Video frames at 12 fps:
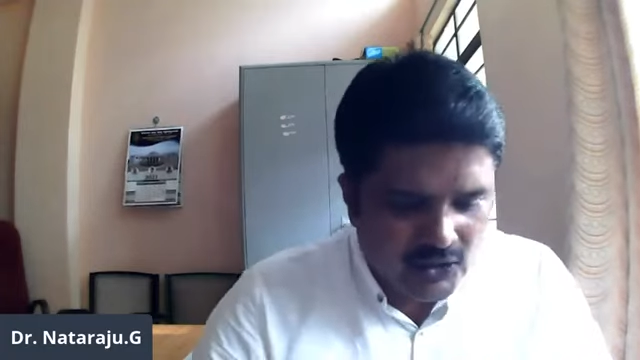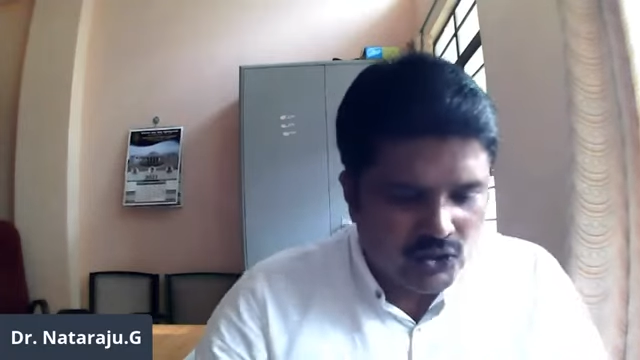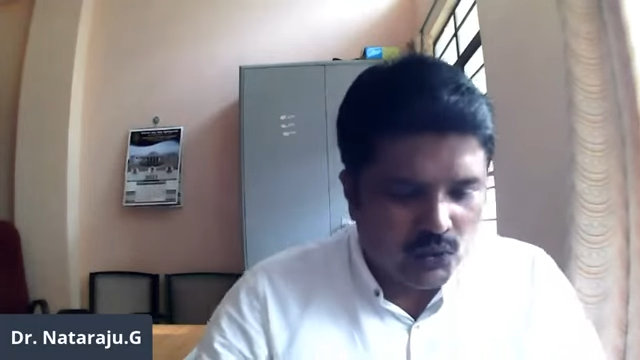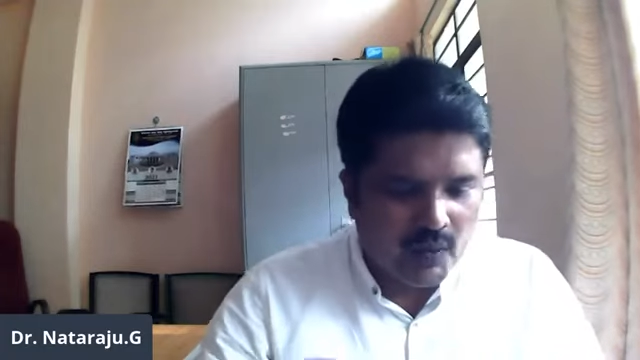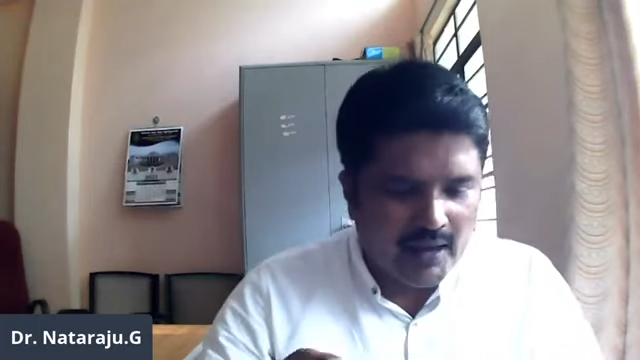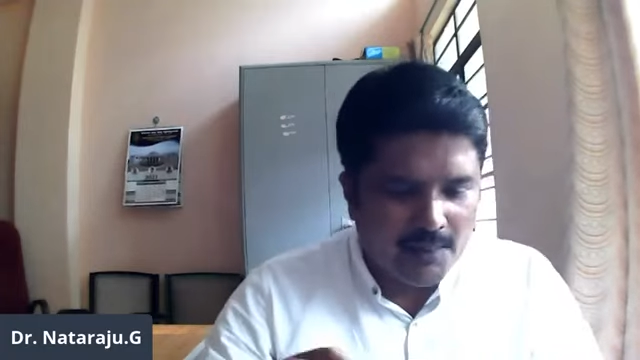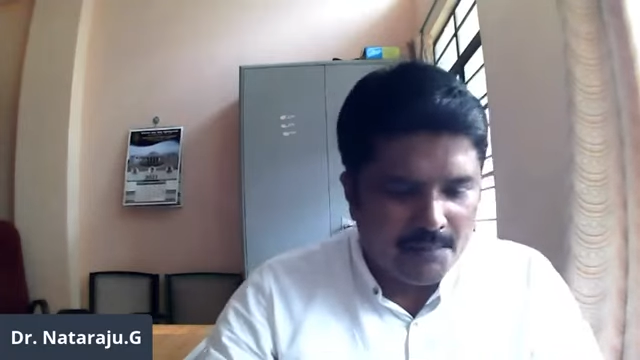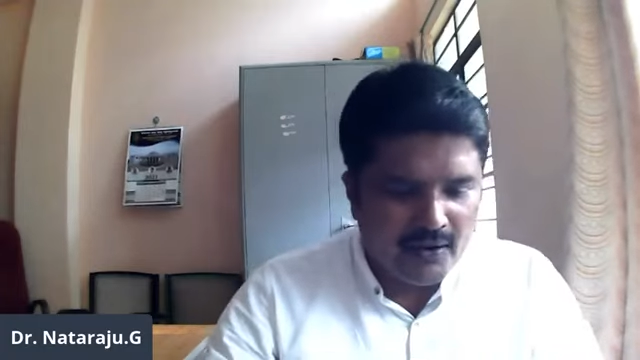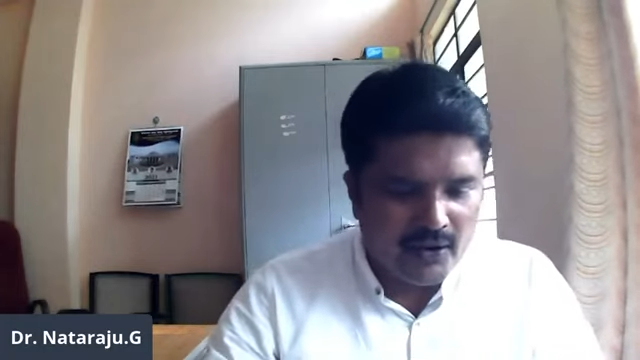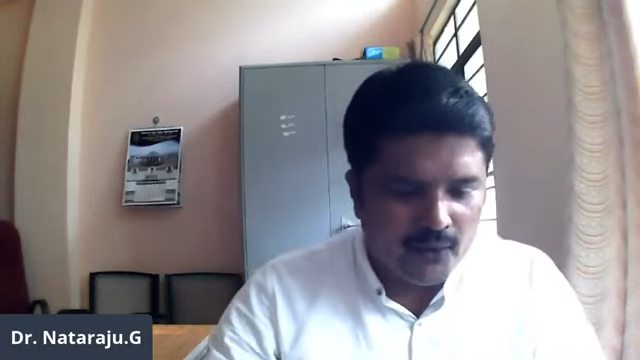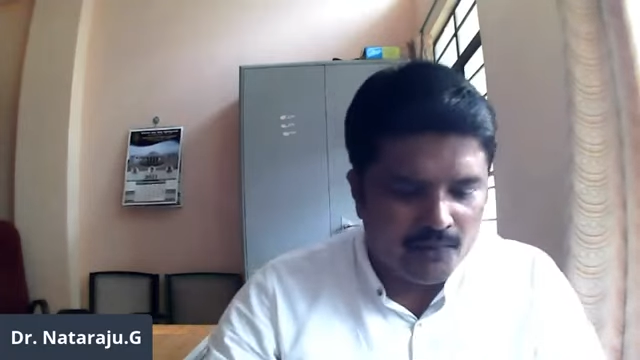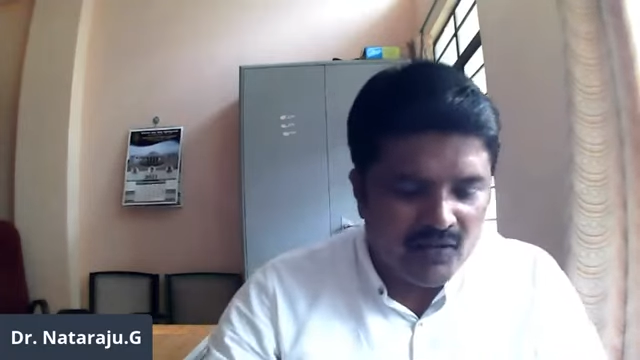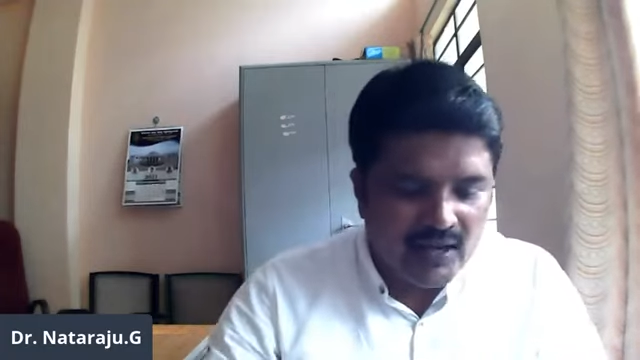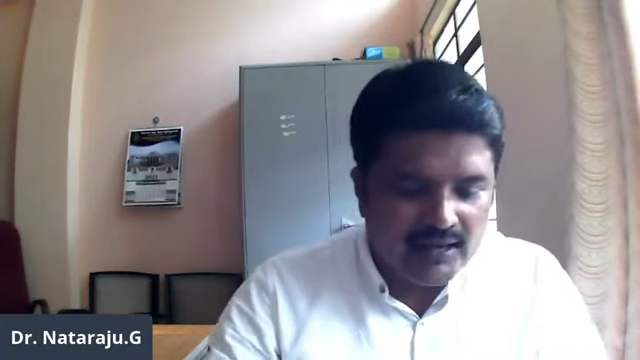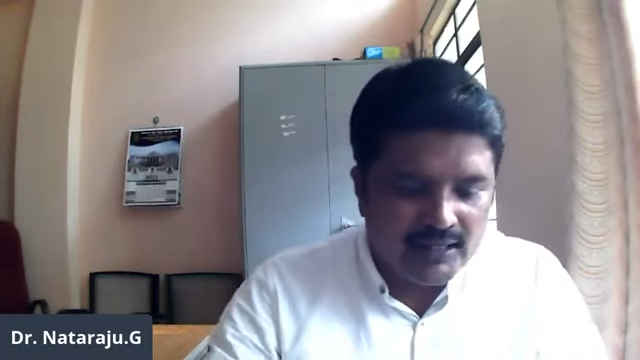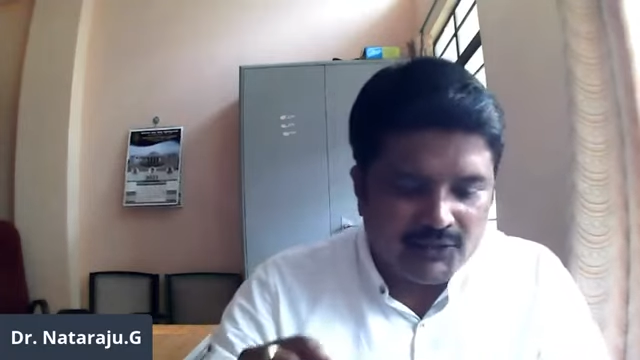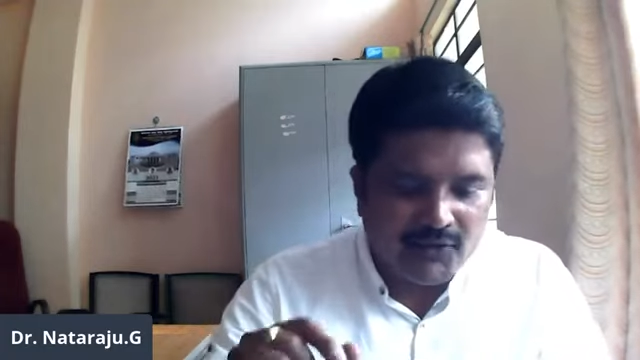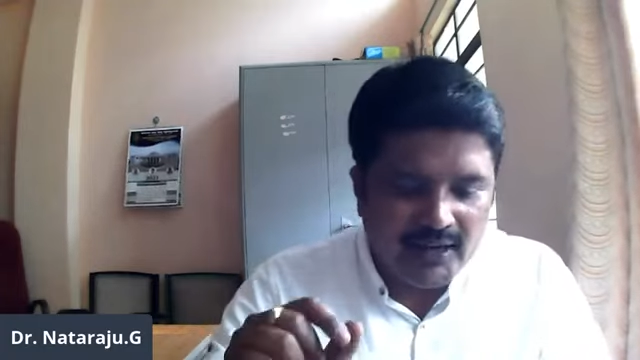So what happened now?
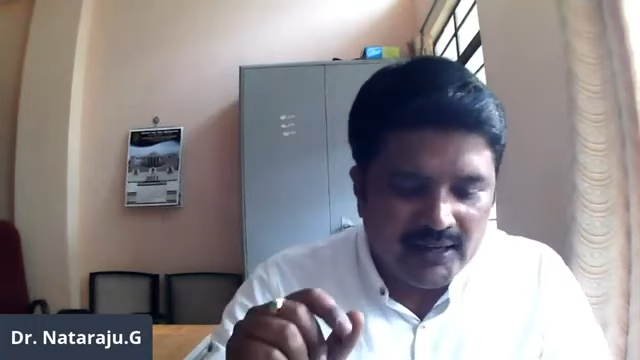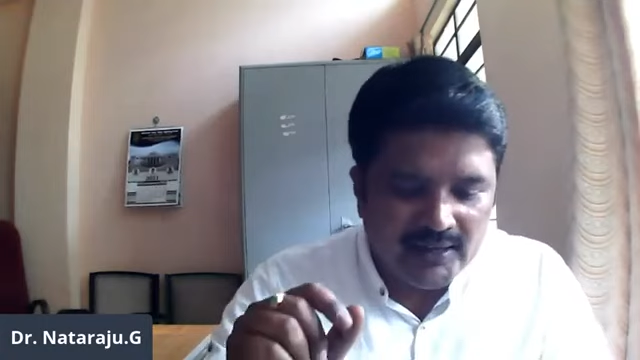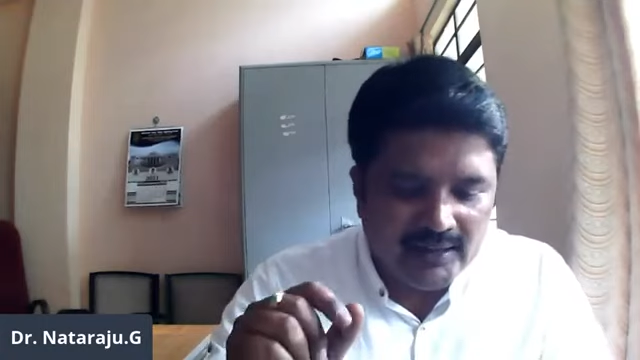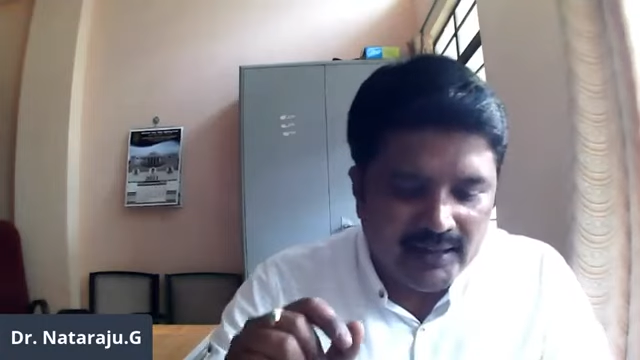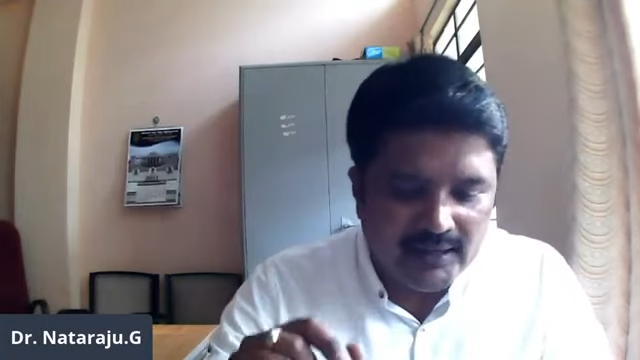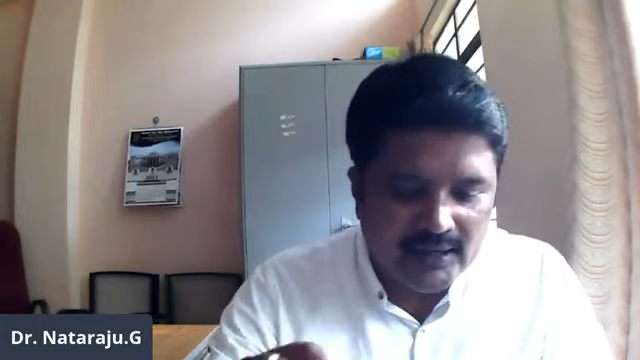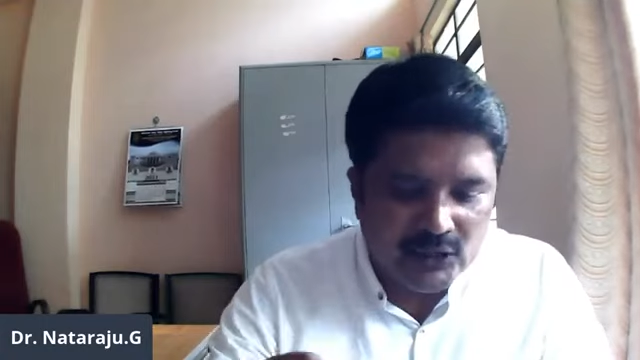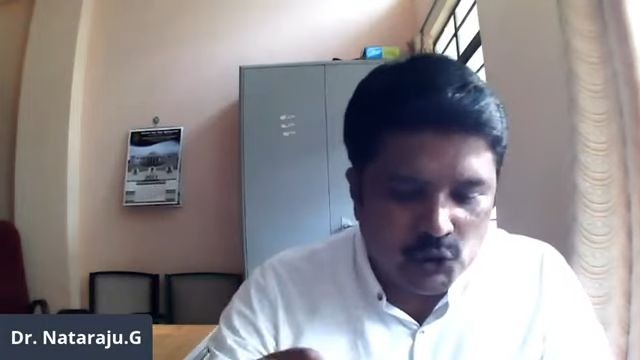His friend think